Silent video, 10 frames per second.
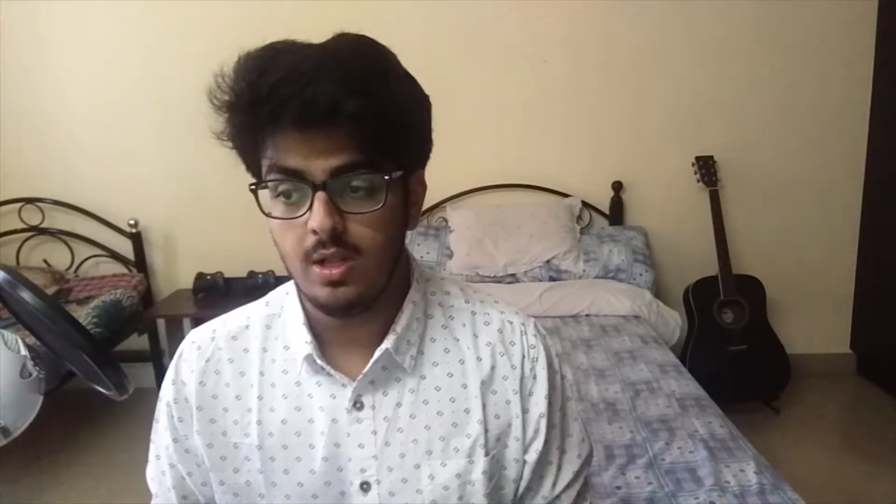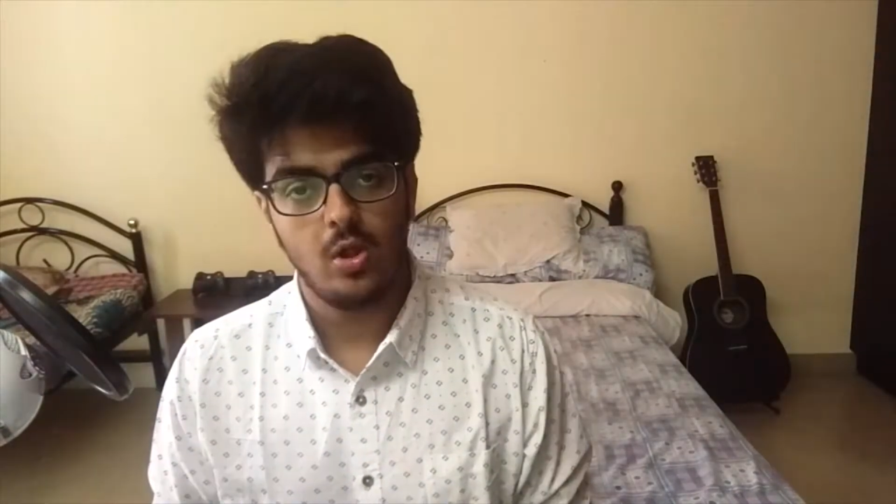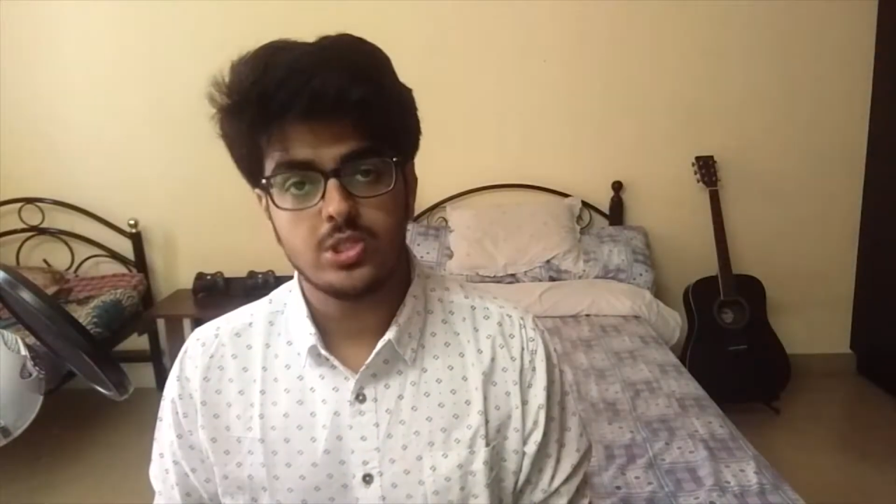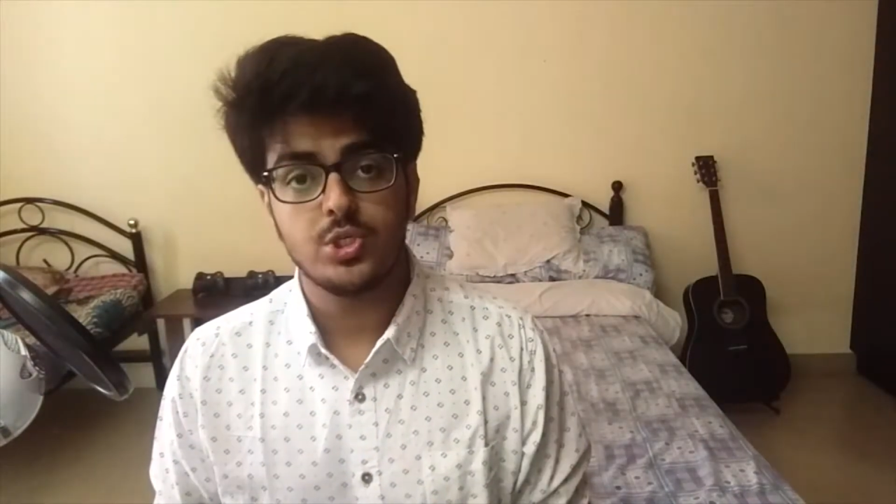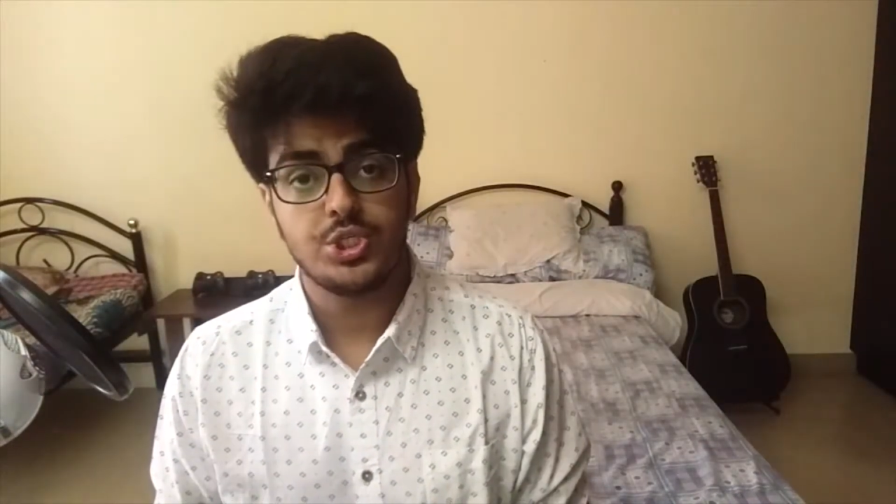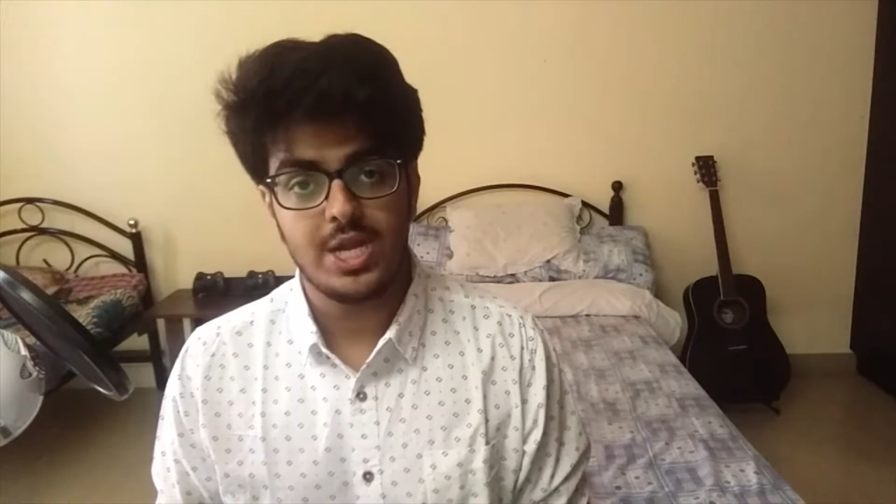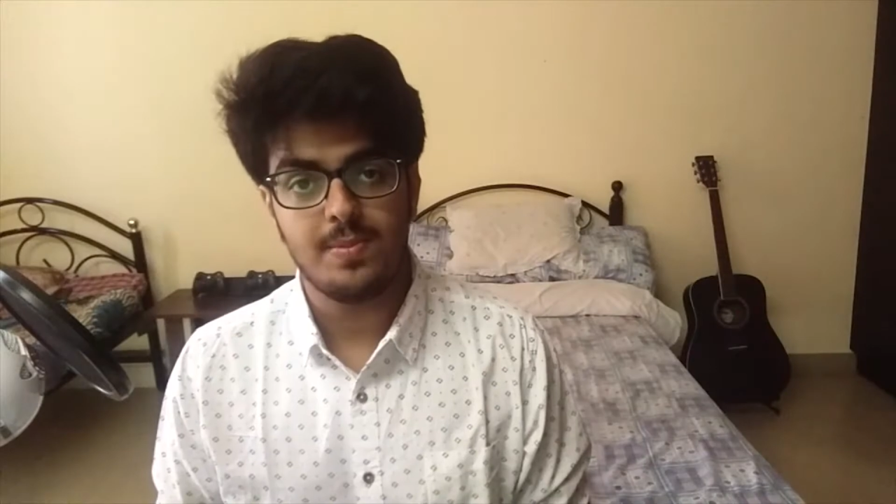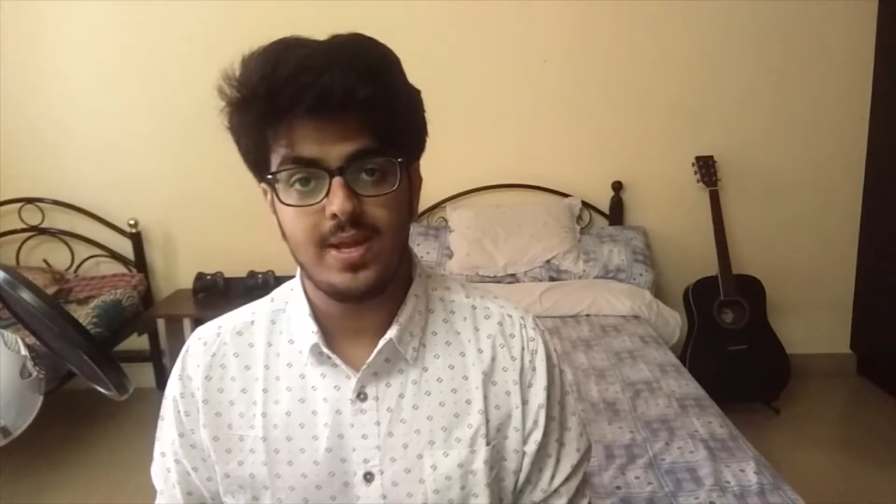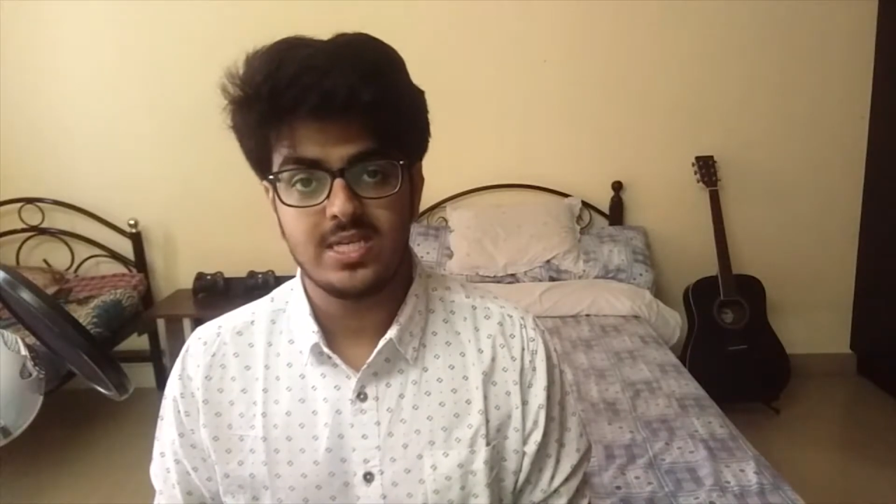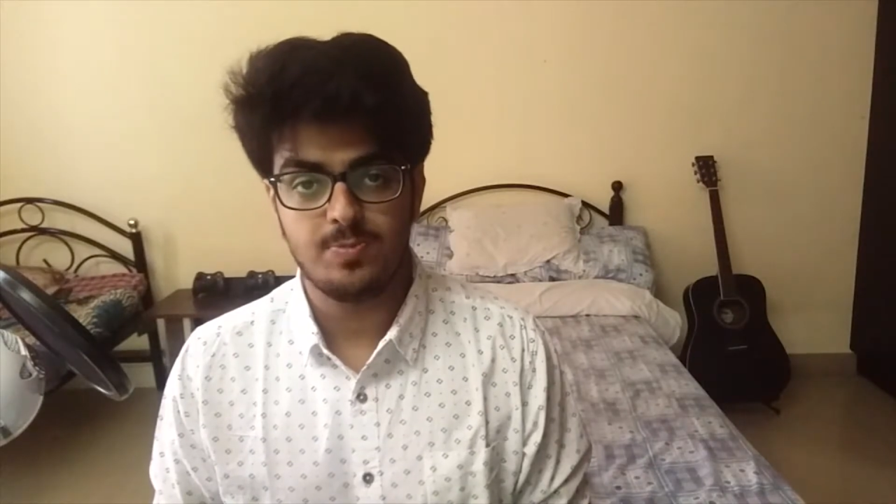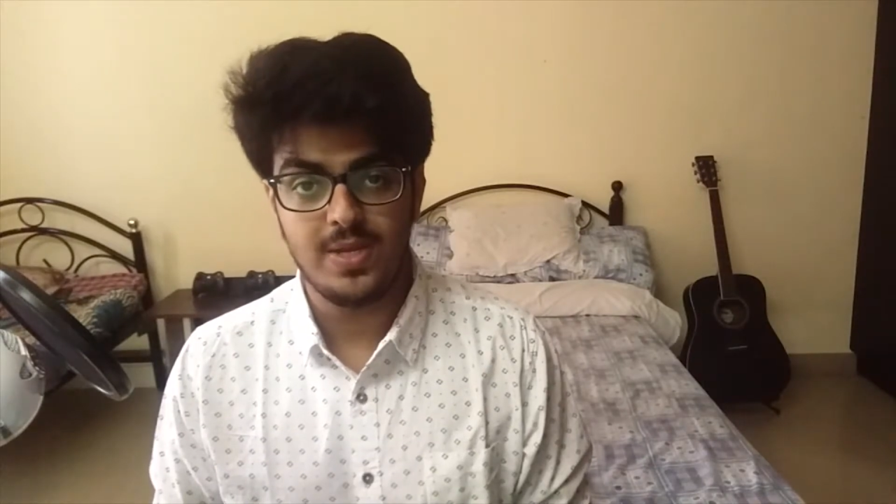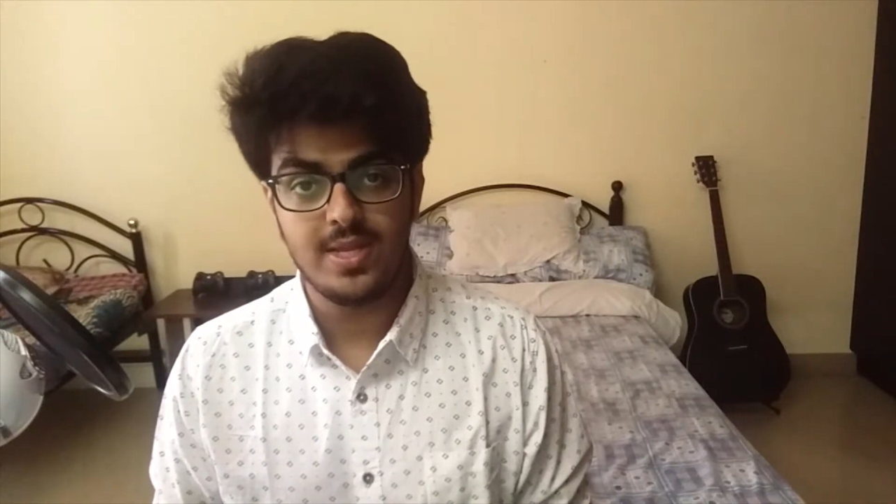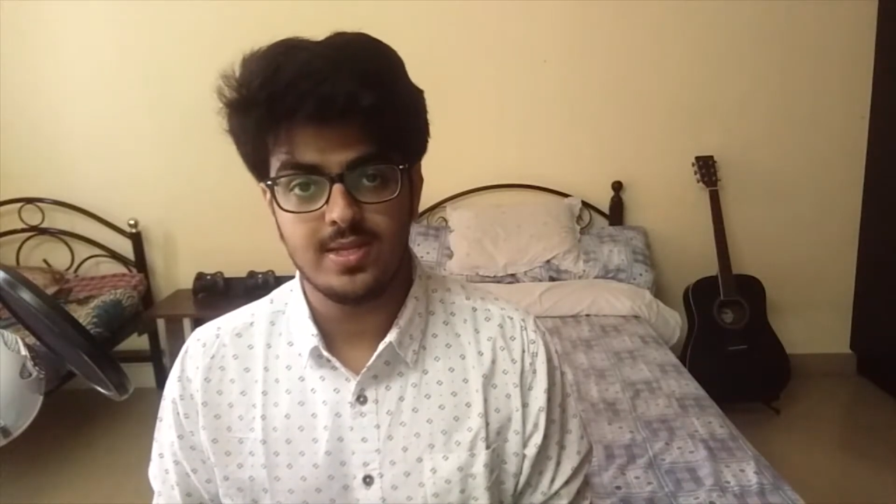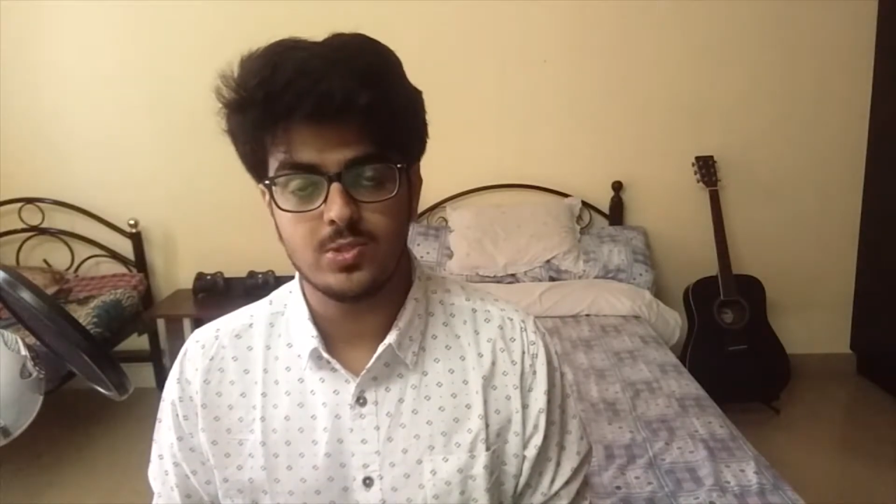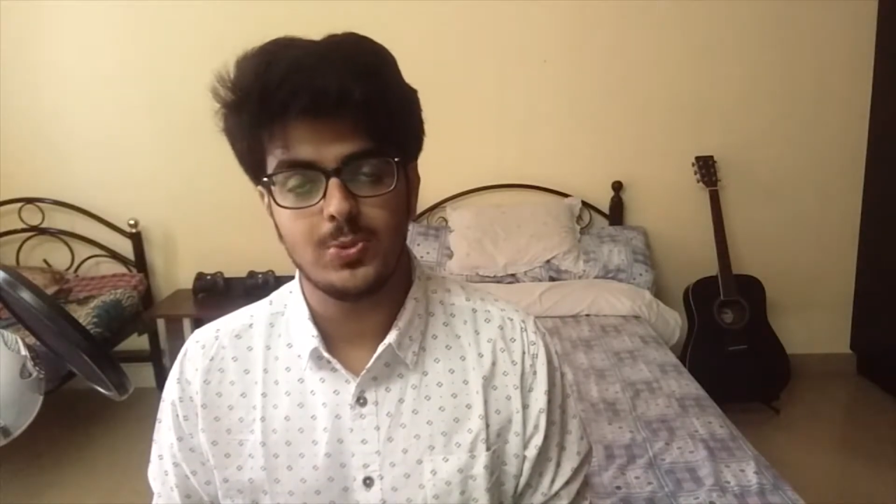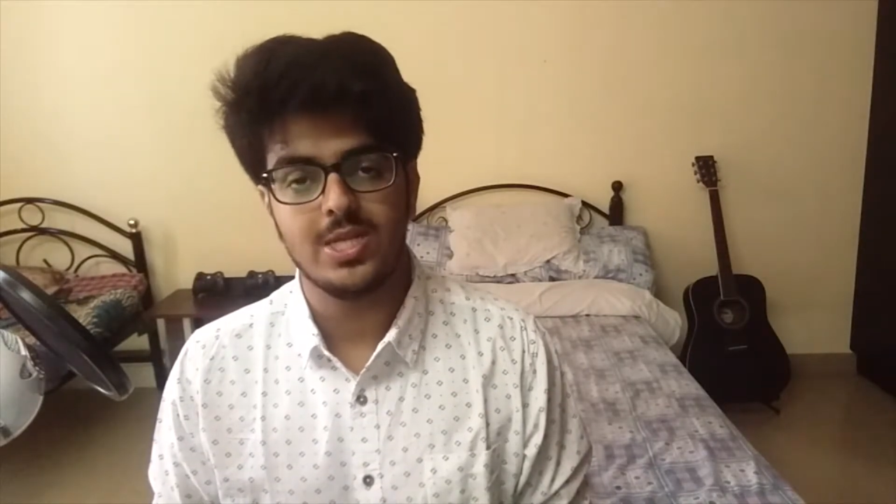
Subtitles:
and also share my experience